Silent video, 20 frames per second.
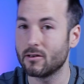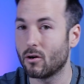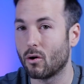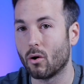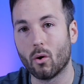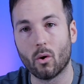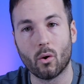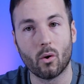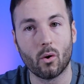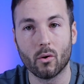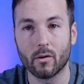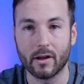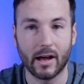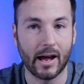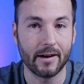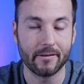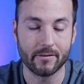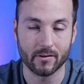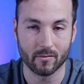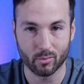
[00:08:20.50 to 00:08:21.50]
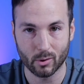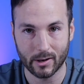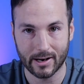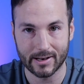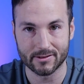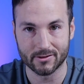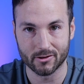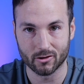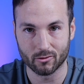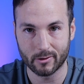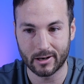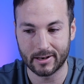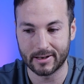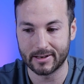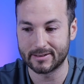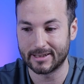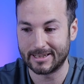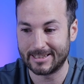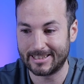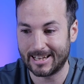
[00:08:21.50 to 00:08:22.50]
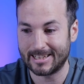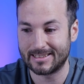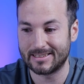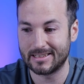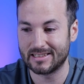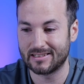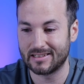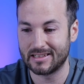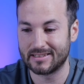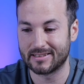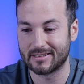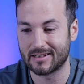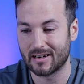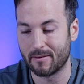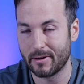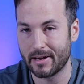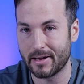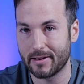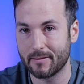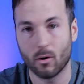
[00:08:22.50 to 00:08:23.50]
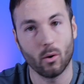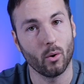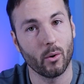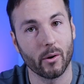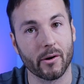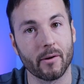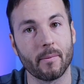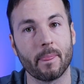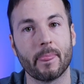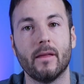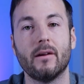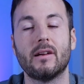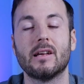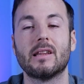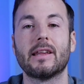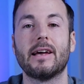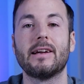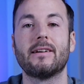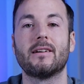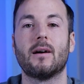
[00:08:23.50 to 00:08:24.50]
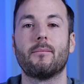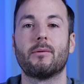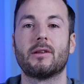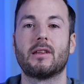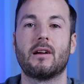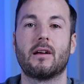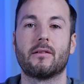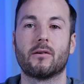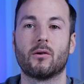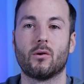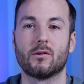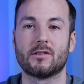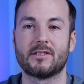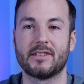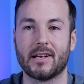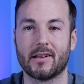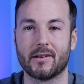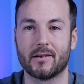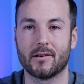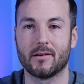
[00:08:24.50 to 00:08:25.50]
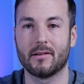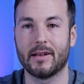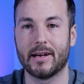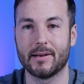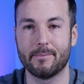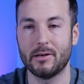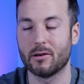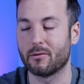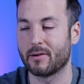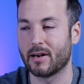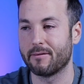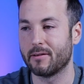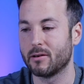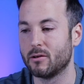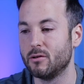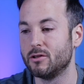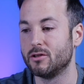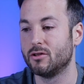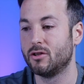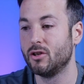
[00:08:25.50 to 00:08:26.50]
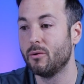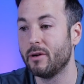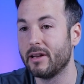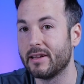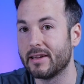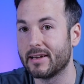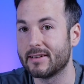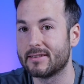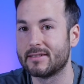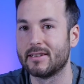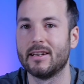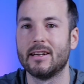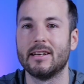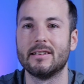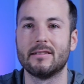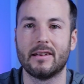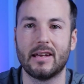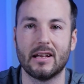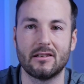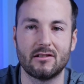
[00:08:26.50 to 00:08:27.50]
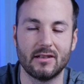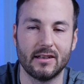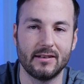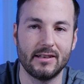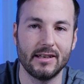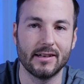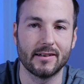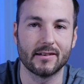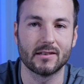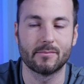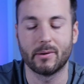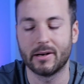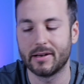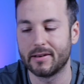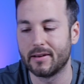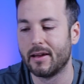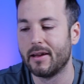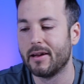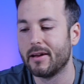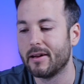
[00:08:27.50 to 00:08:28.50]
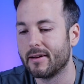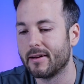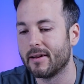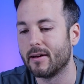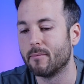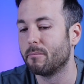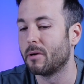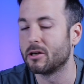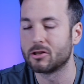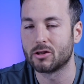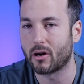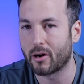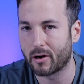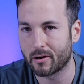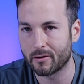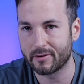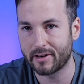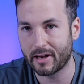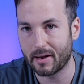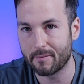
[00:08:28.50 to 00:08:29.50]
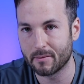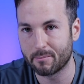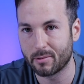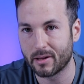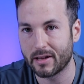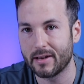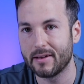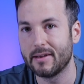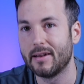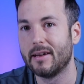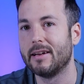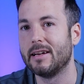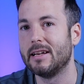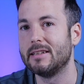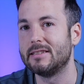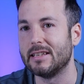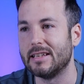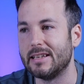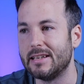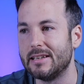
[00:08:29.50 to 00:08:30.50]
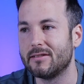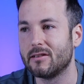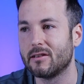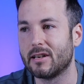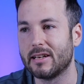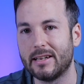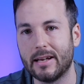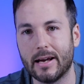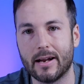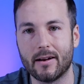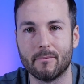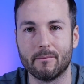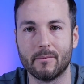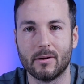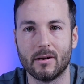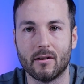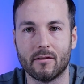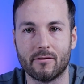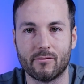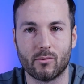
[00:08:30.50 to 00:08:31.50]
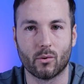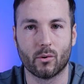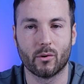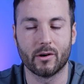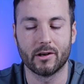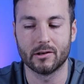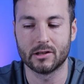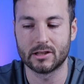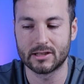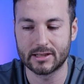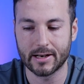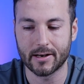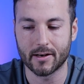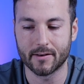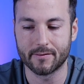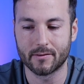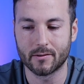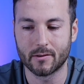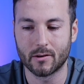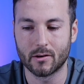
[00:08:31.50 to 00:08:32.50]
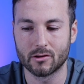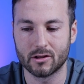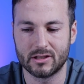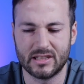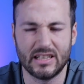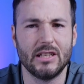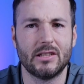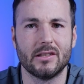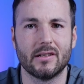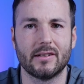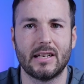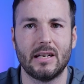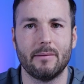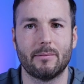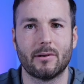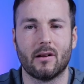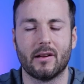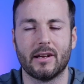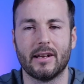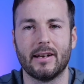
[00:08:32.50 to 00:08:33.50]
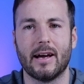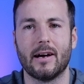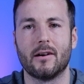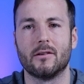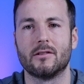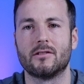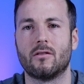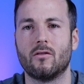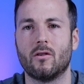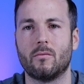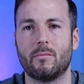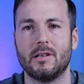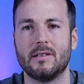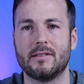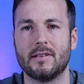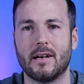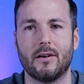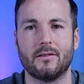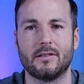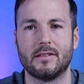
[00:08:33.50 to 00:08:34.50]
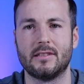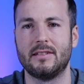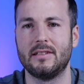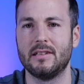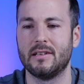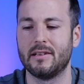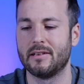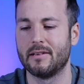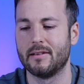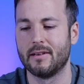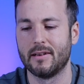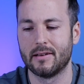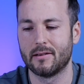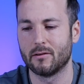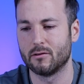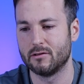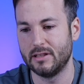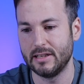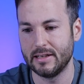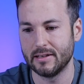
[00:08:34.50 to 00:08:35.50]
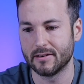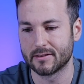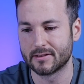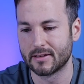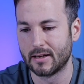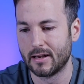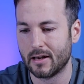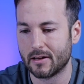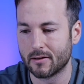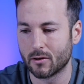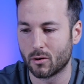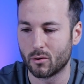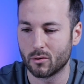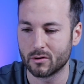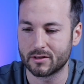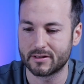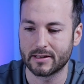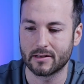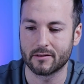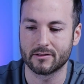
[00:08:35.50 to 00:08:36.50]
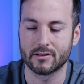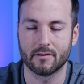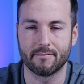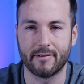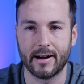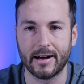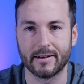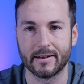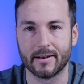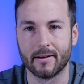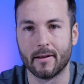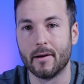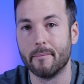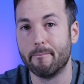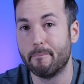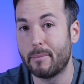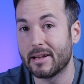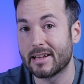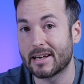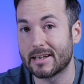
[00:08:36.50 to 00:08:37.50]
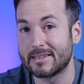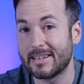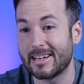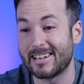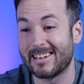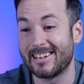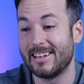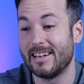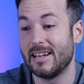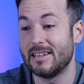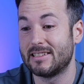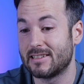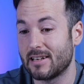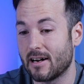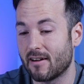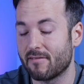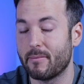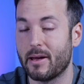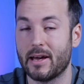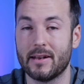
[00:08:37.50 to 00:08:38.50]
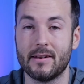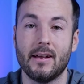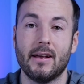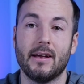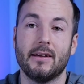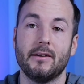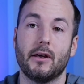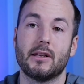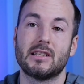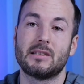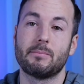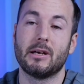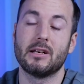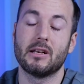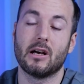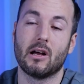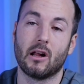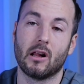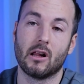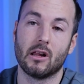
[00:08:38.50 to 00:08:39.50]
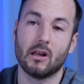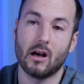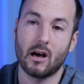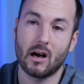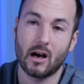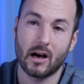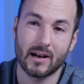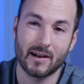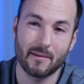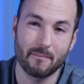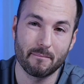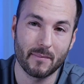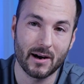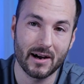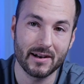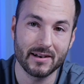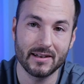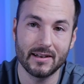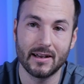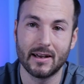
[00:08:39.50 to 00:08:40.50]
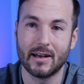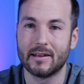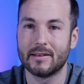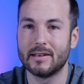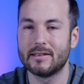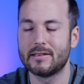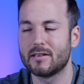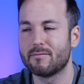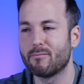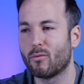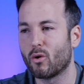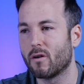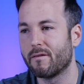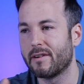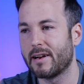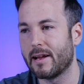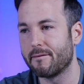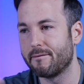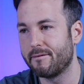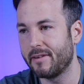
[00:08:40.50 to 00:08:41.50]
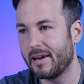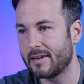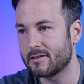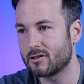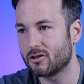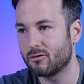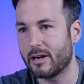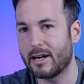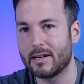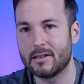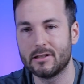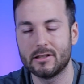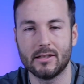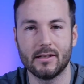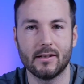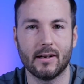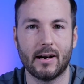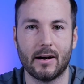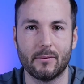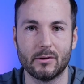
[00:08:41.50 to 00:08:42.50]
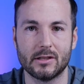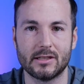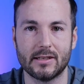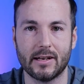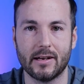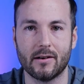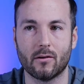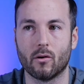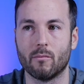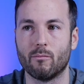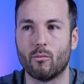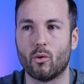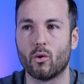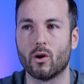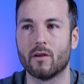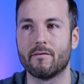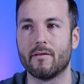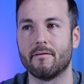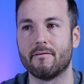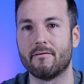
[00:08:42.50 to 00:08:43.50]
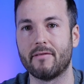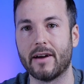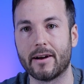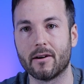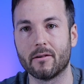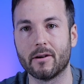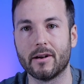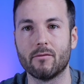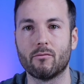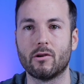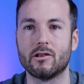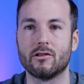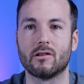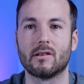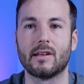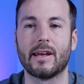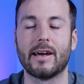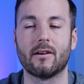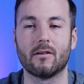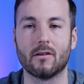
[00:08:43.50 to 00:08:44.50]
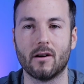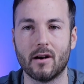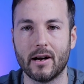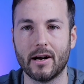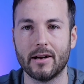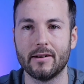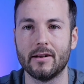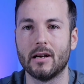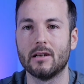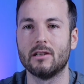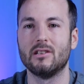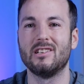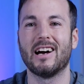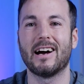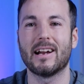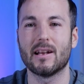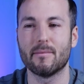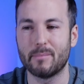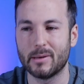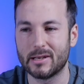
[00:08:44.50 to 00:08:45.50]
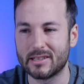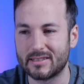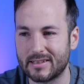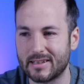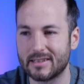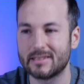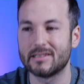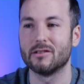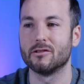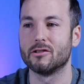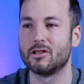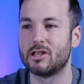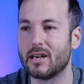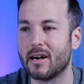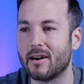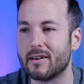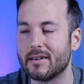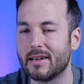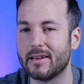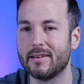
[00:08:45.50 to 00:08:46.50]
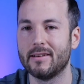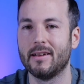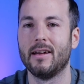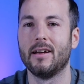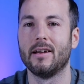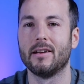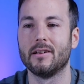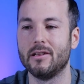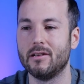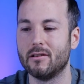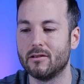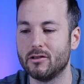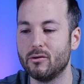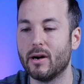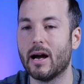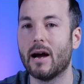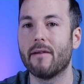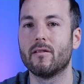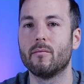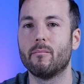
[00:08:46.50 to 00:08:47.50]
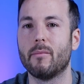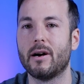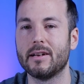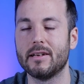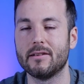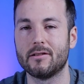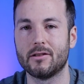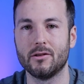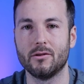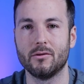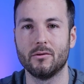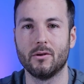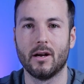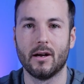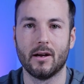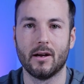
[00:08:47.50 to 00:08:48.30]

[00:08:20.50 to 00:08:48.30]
a whole enterprise you're running to get these leads to come in, or you can link up with another wholesaler like me or whatever, who's doing this to get you the deals, but much harder game to play. It's easier to get them for yourself. Or it's just easier to keep it all in-house so nobody else is stealing those deals the wholesalers are finding. But like I said, it's tough, man. You have to spend a lot of money. This is more of an advanced strategy, I would say, or more of a veteran when you're later on. You got a business, you're chugging, you know, you have the money to